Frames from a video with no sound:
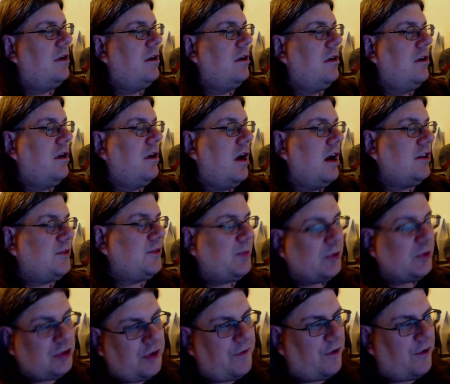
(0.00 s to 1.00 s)
especially
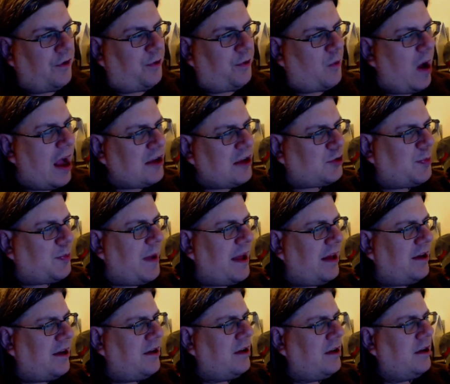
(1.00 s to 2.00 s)
if you're a thrash band.
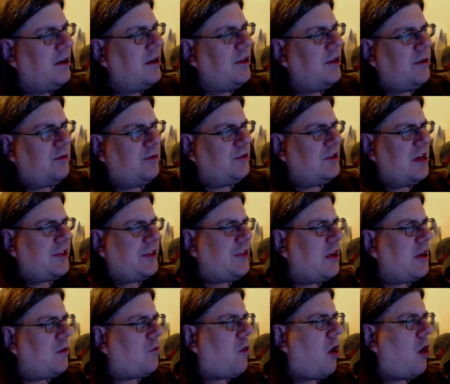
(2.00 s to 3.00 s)
There's nothing
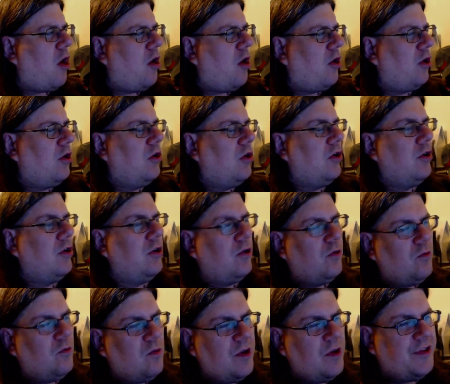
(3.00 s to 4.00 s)
wrong
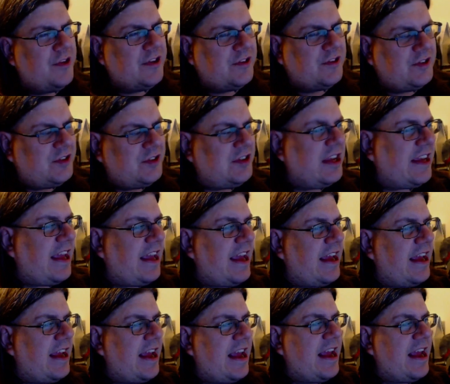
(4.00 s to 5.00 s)
with sticking
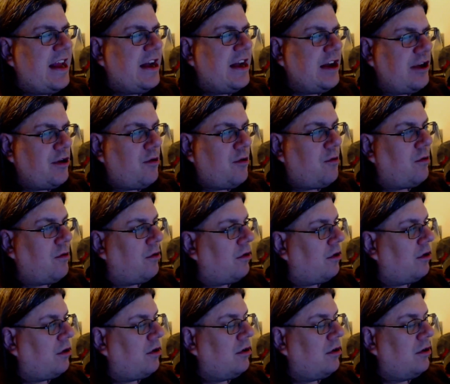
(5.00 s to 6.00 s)
in your
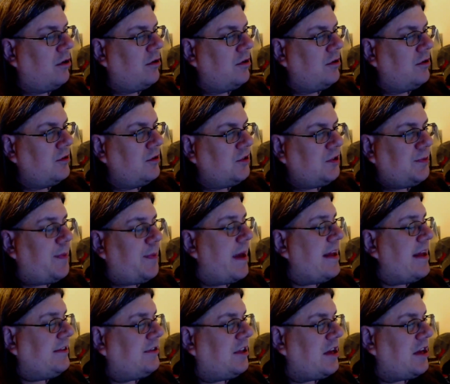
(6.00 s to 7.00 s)
space
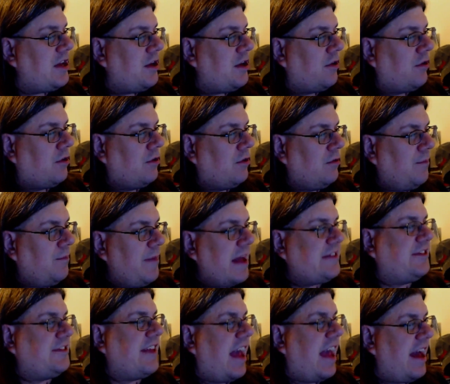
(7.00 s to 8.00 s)
that you're best
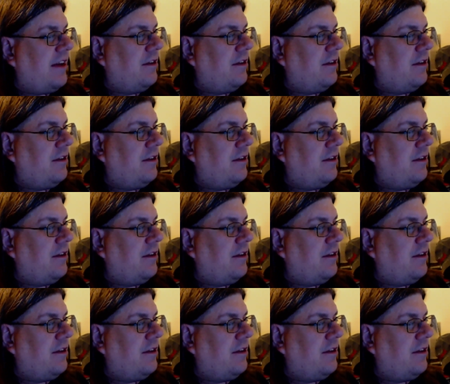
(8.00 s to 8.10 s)
at.